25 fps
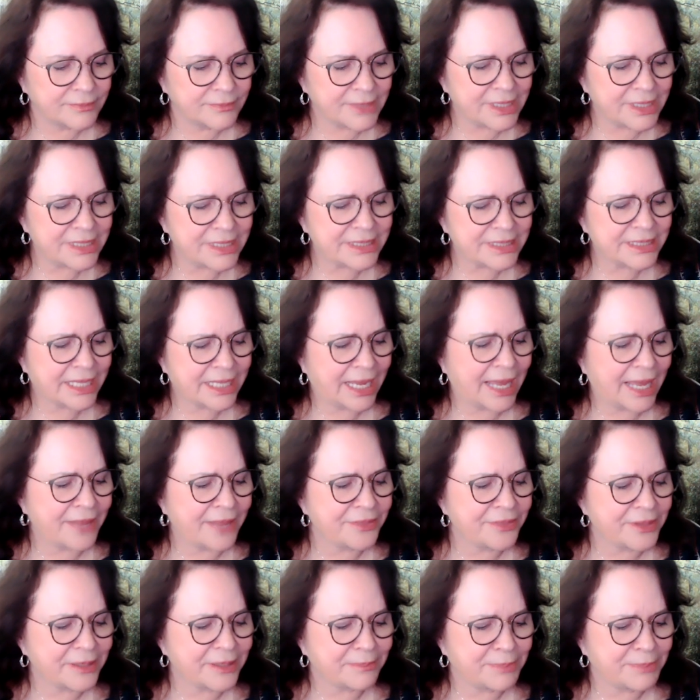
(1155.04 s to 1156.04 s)
these
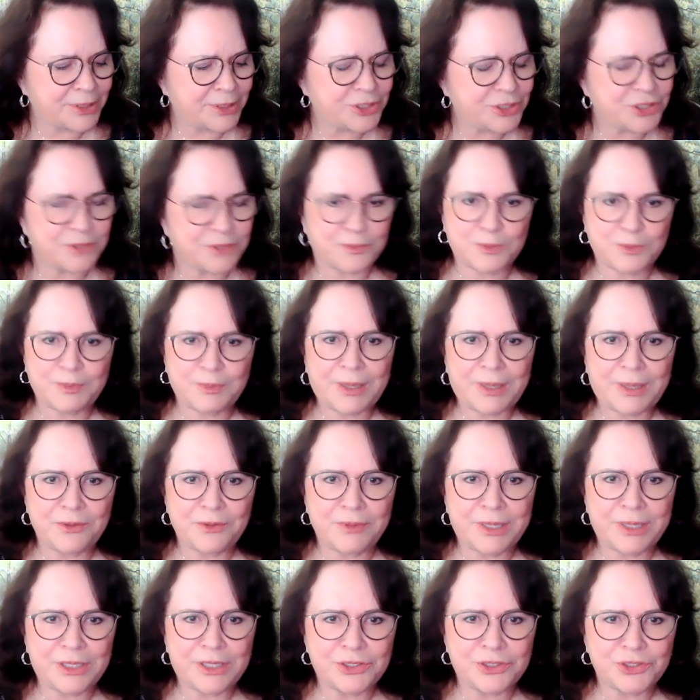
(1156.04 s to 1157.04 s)
Catholic bishops, by the
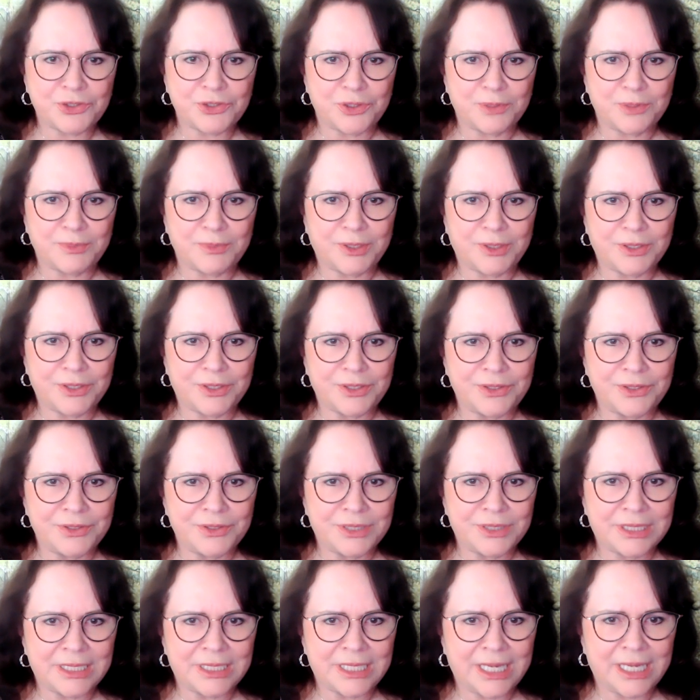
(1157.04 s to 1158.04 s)
way, they showed them on the
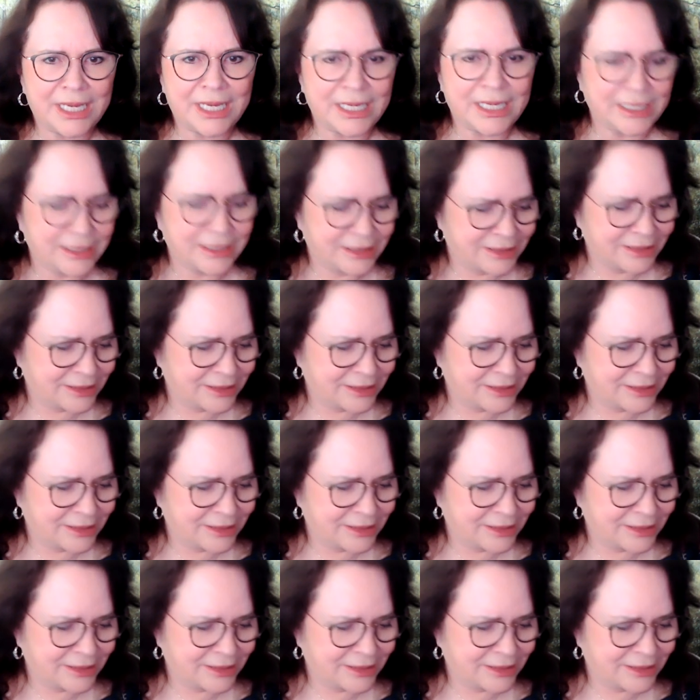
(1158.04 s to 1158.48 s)
news today.